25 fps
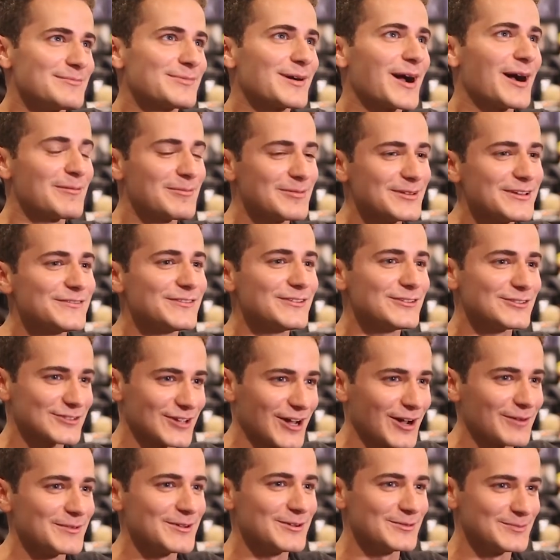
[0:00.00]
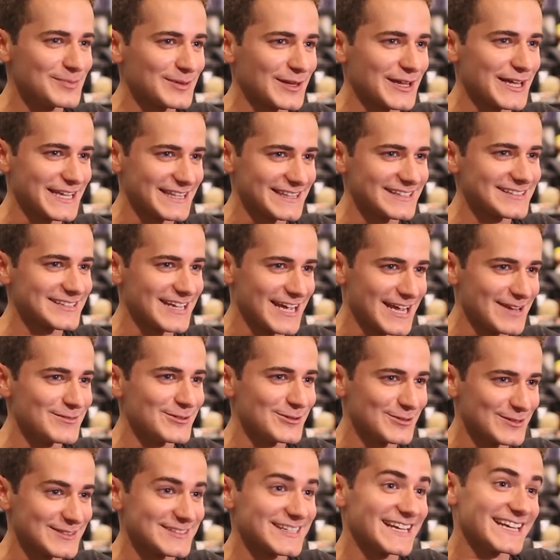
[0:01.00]
Probably if you saw me playing this game,
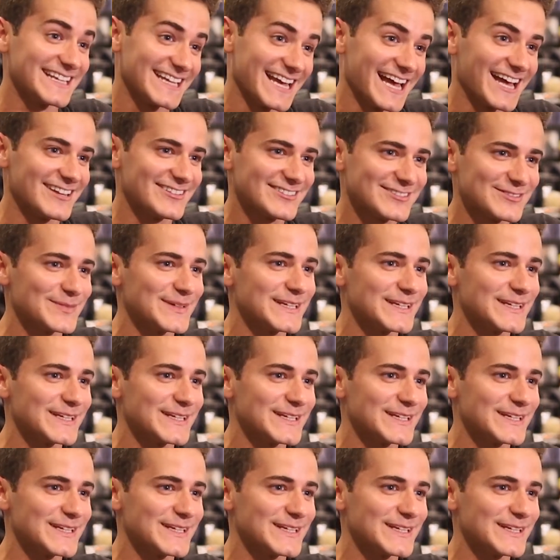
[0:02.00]
you would say yes,